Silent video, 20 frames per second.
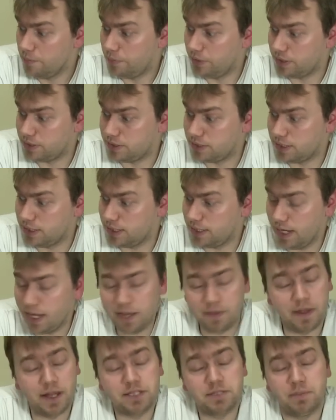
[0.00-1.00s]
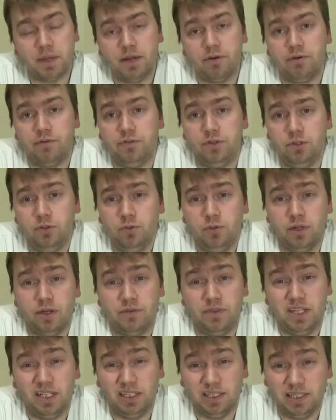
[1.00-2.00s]
But yeah, that's my review
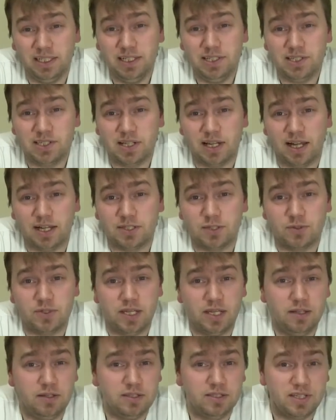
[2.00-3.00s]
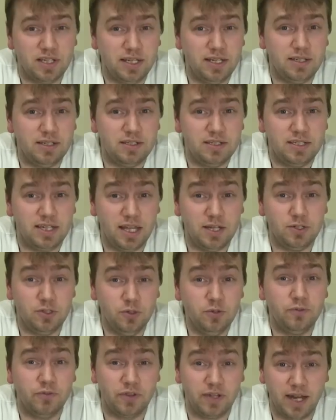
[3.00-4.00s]
of the elite slot. So stay
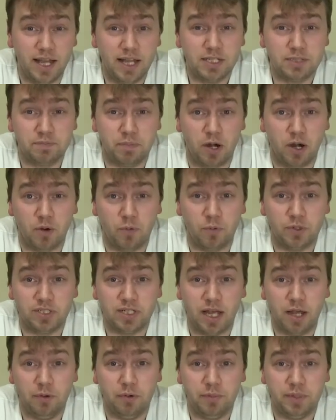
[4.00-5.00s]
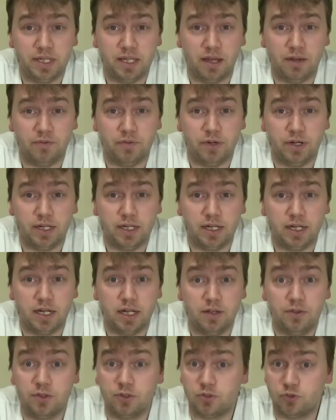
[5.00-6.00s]
tuned for the next part, in which I will be covering
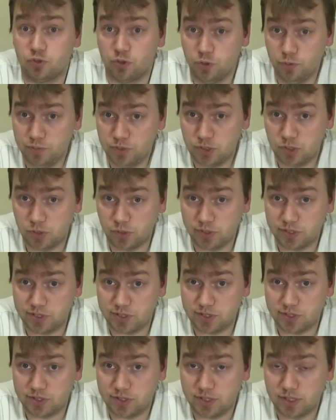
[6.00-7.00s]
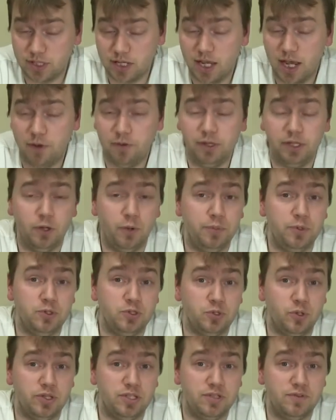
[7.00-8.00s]
the troops choices. I really hope you
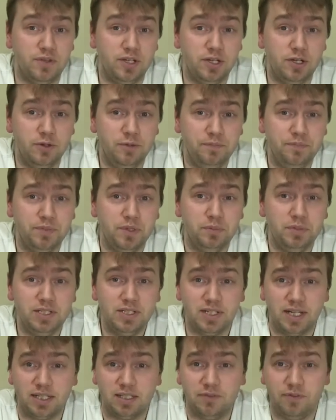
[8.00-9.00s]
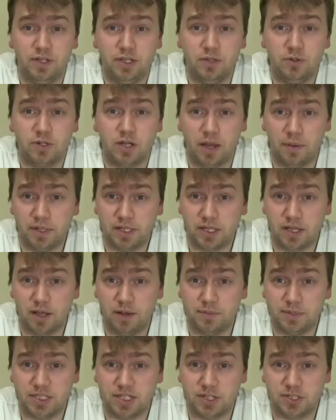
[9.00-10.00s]
enjoyed this video. Please like the video, comment in the
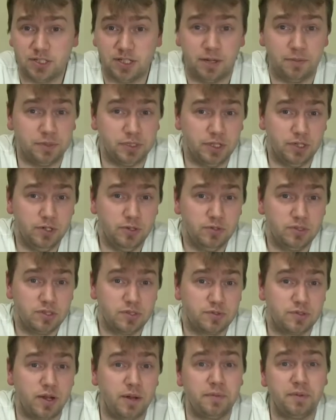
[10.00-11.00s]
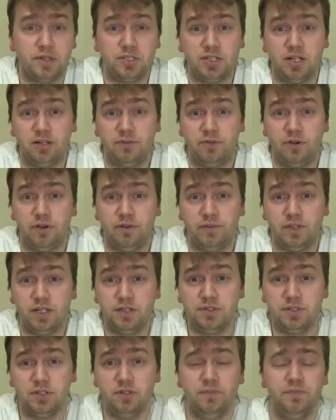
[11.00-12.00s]
comment section down below, subscribe to my channel if you already haven't
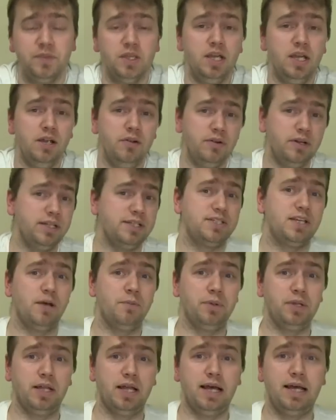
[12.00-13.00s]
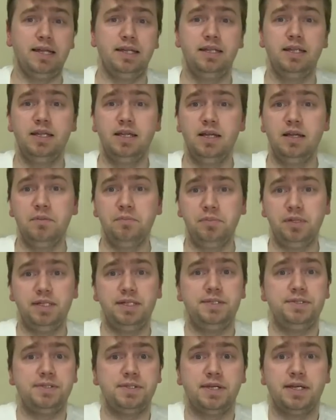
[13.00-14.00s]
done so. It really does help a lot.
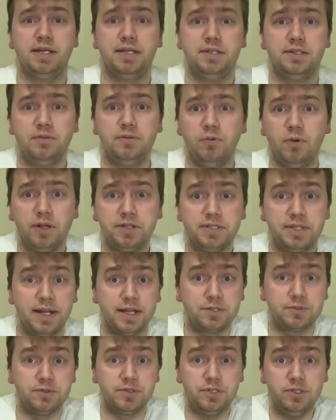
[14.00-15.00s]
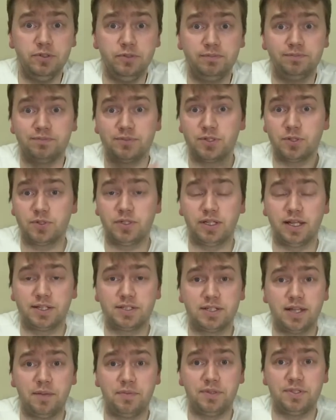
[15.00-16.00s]
Please watch the next one too. So till
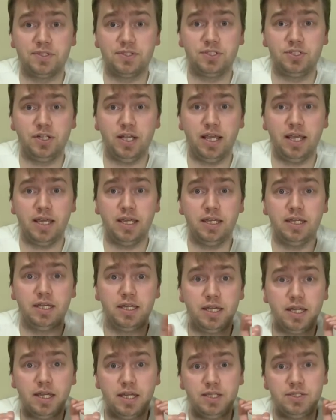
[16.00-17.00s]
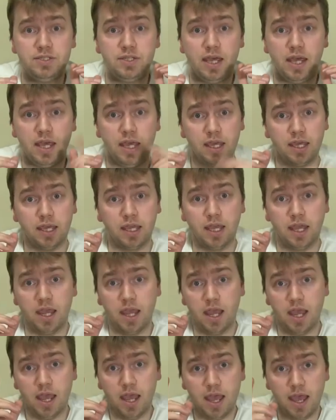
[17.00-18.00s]
next time, this is Jay saying
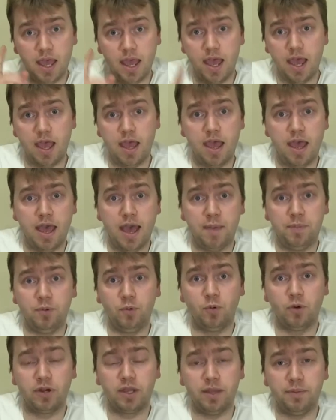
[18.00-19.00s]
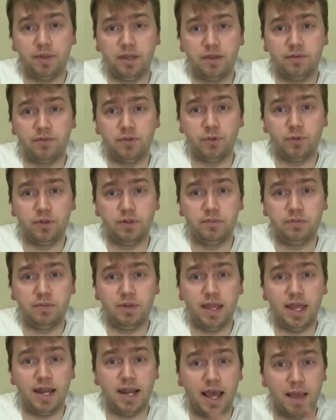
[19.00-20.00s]
happy wargaming everyone,
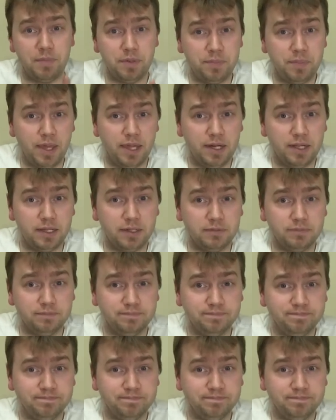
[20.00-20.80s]
and happy painting.